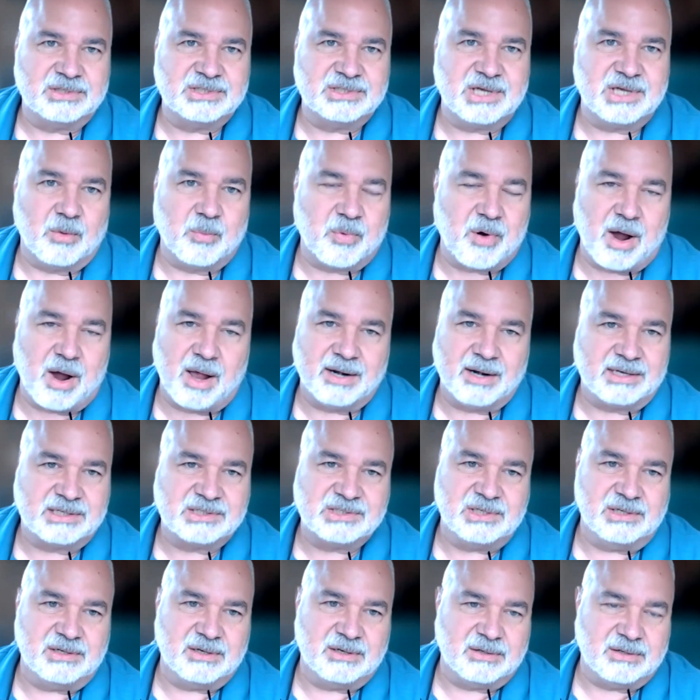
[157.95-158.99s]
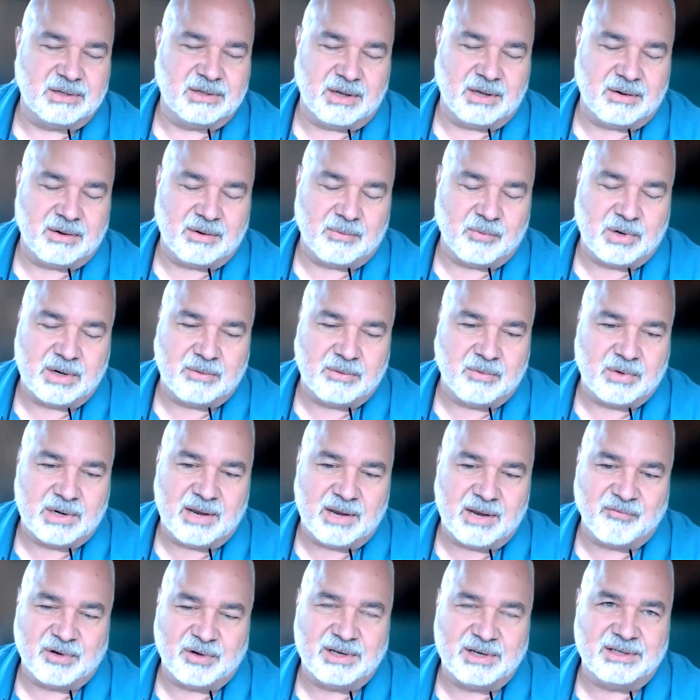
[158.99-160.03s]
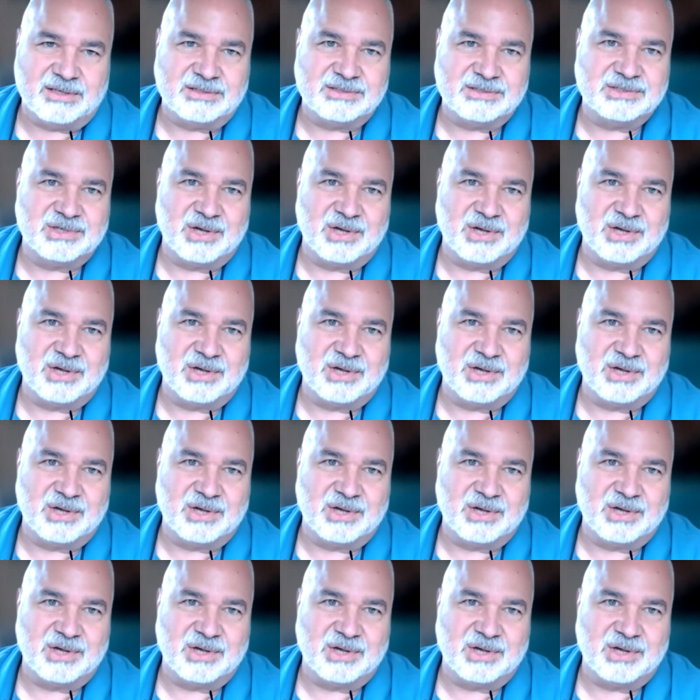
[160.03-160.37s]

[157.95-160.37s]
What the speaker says: sell products, whatever it is.